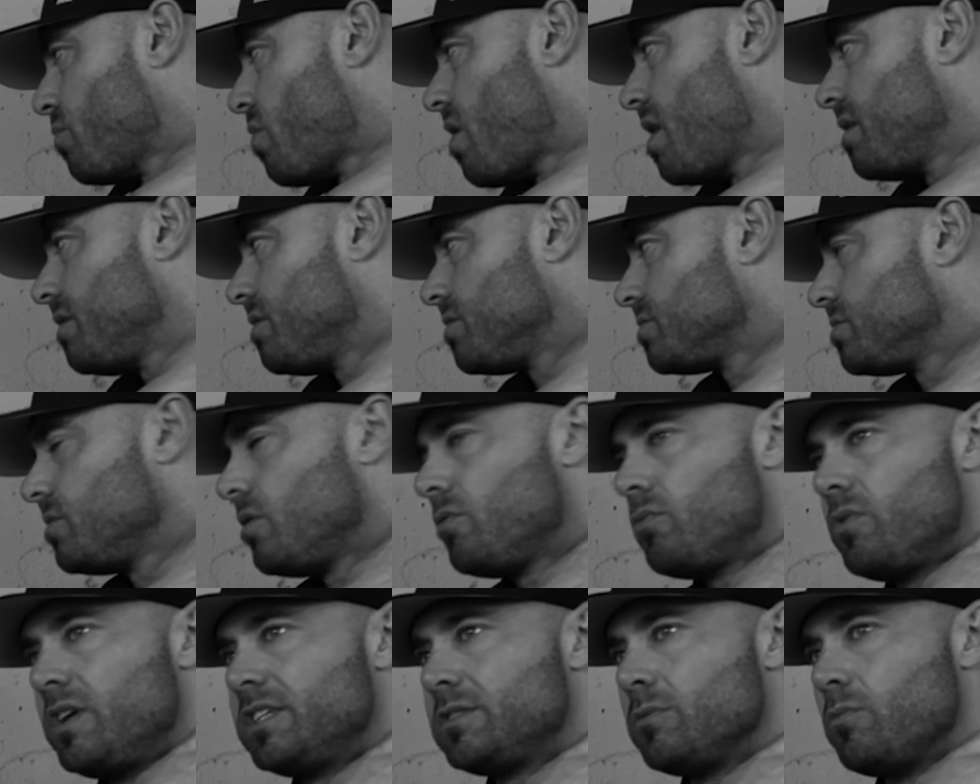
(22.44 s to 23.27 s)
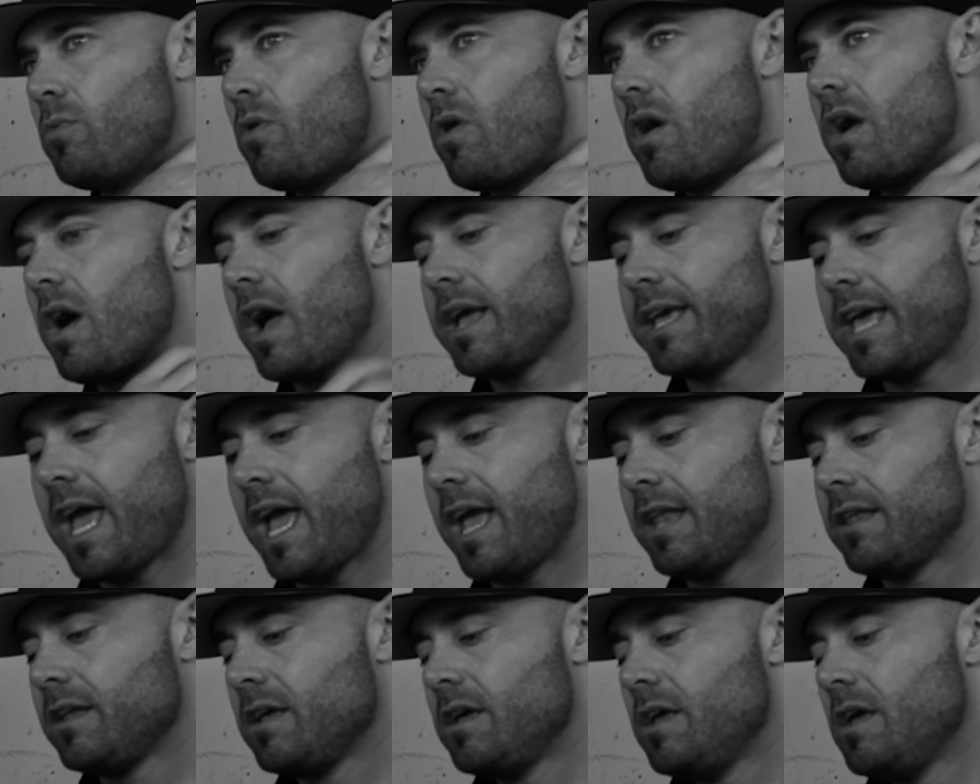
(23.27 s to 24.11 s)
what? There's no reason why I
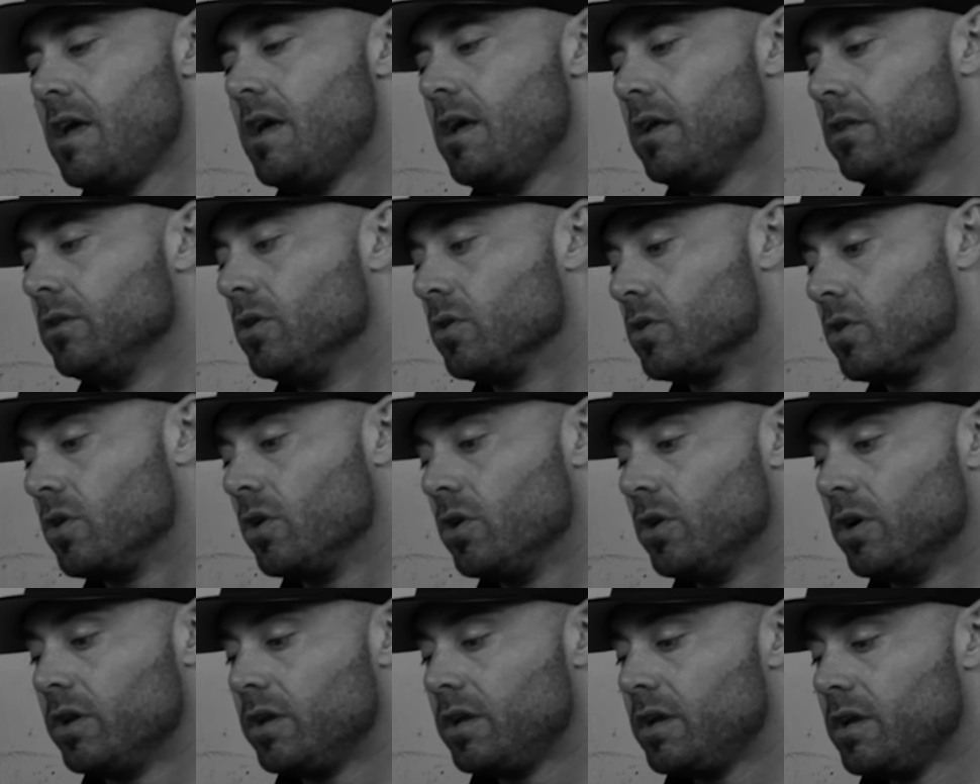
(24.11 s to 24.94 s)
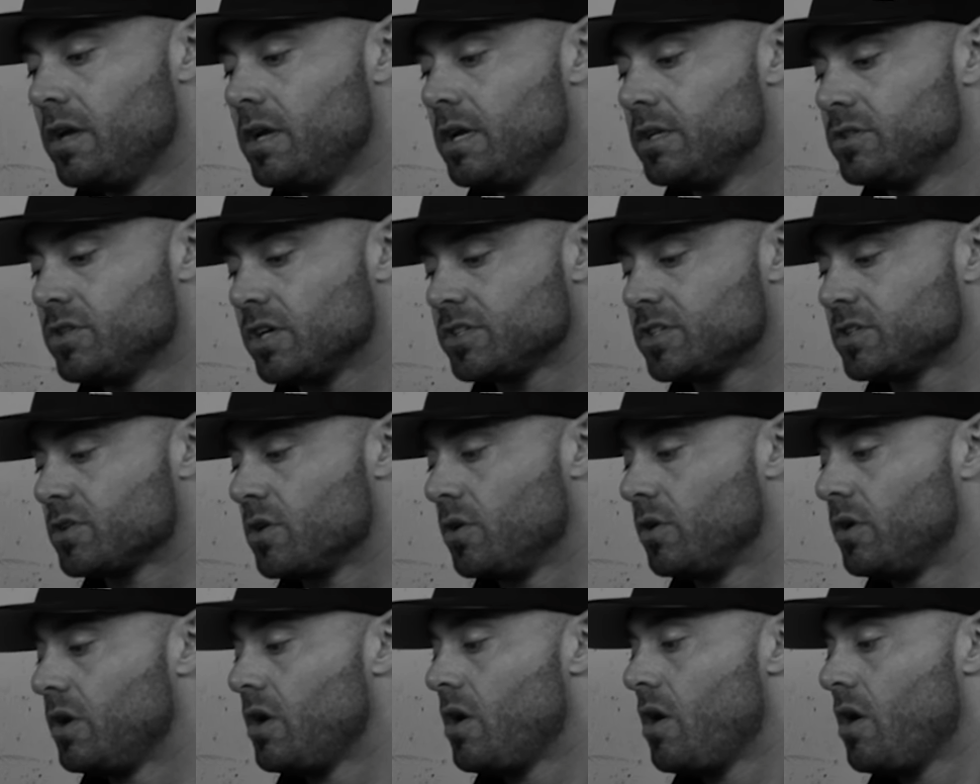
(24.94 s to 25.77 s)
can't look good, just as
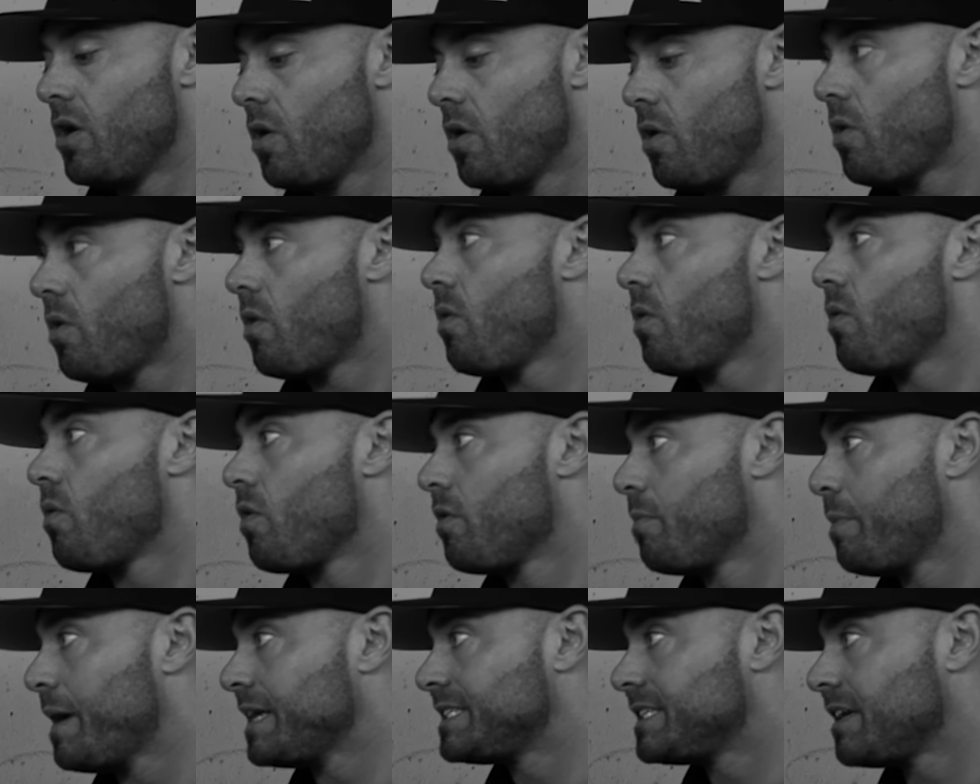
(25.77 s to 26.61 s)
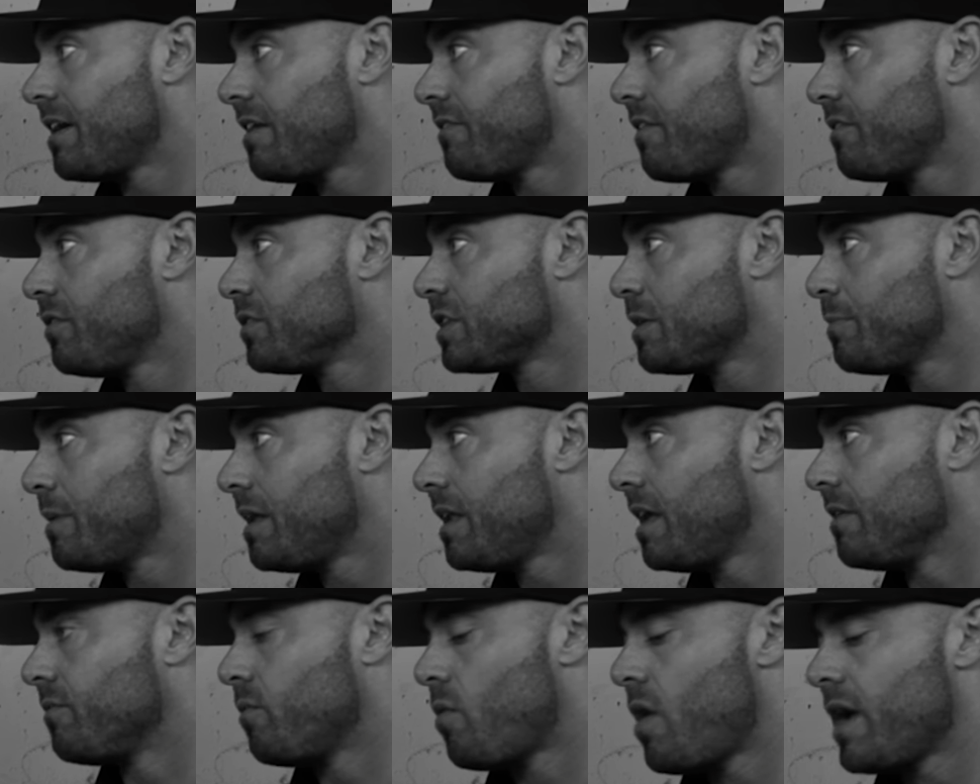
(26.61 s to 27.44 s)
good, or best that I've ever looked in my
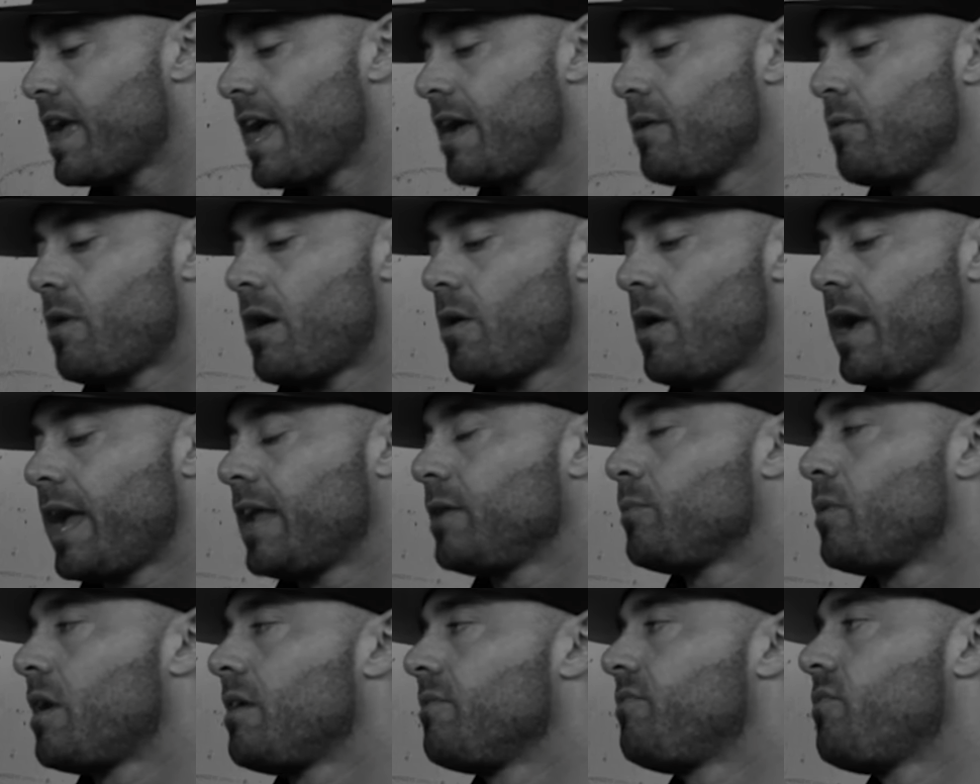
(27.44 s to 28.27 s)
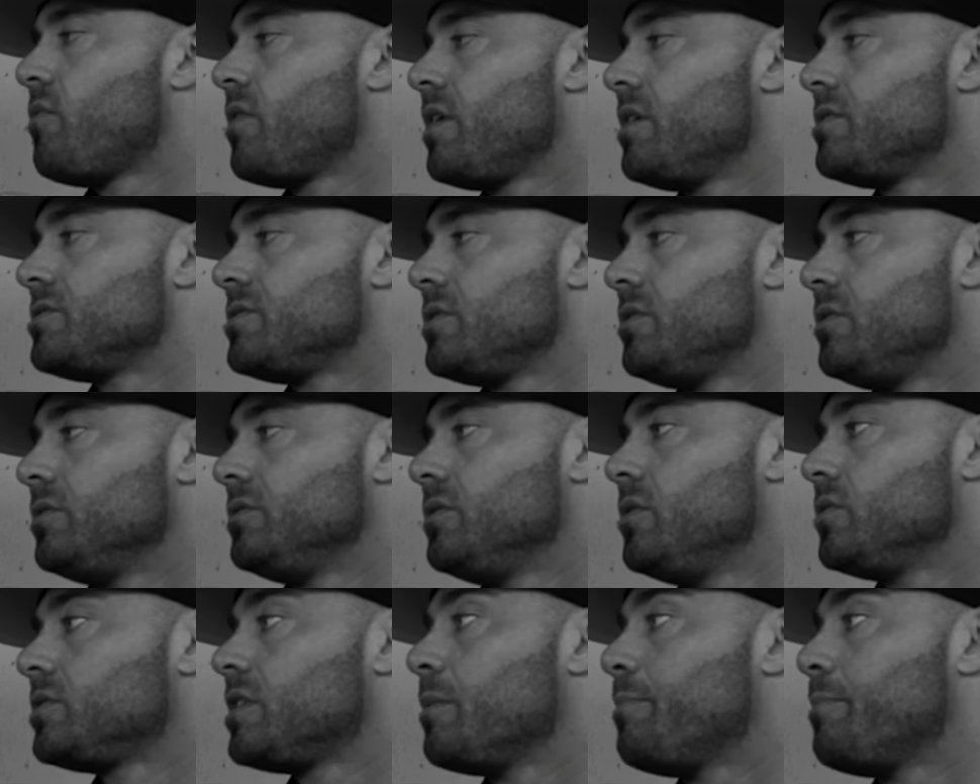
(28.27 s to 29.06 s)
life. Why can't I, when I'm 40 years old, look